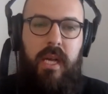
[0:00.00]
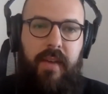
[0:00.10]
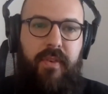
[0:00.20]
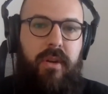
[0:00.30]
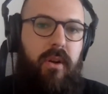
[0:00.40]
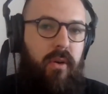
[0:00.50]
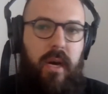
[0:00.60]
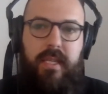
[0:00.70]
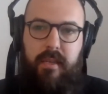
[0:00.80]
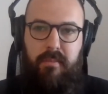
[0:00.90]
If you're in a
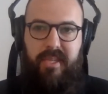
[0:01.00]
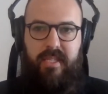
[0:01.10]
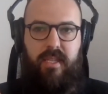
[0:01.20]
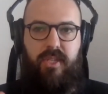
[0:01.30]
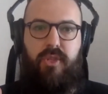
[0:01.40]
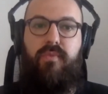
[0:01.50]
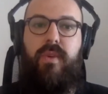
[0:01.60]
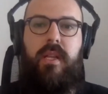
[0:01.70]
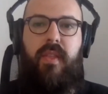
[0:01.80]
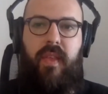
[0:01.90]
cross-sell business, just
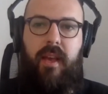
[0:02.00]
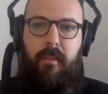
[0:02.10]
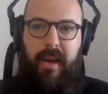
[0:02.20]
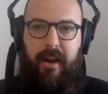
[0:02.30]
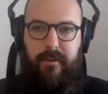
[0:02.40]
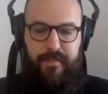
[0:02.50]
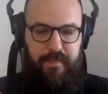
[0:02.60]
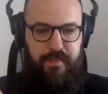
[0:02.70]
really think about